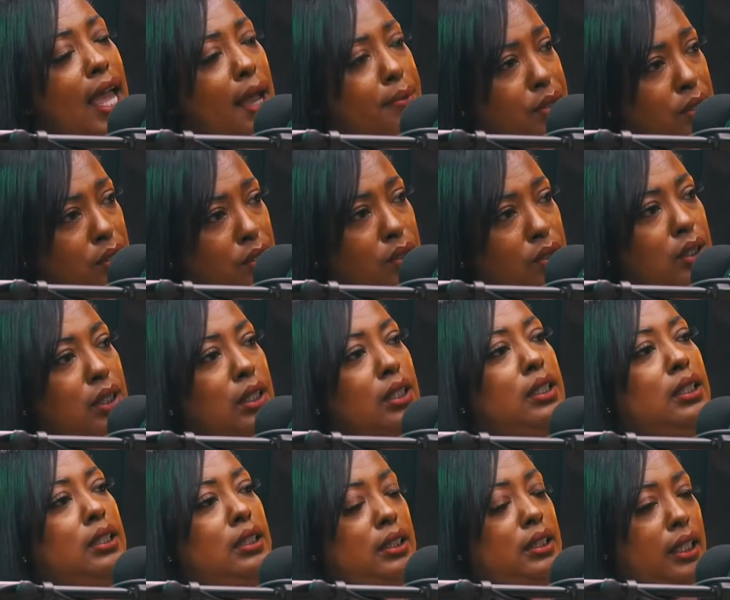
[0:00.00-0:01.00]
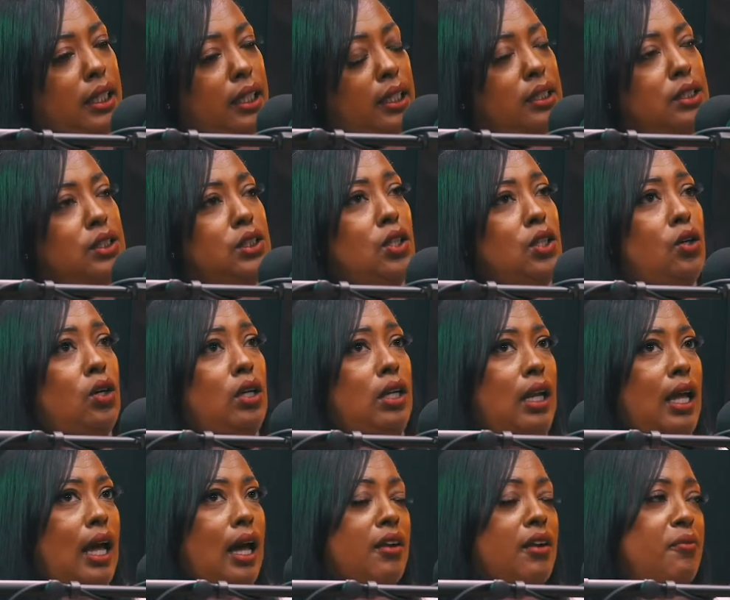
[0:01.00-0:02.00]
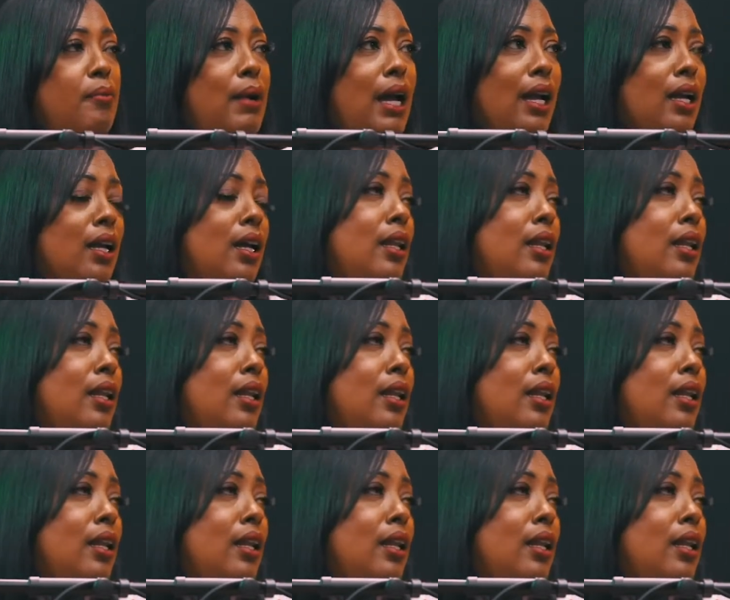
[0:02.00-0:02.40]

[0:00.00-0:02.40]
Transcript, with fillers: Absolutely, yeah. Speak so a, a lot of my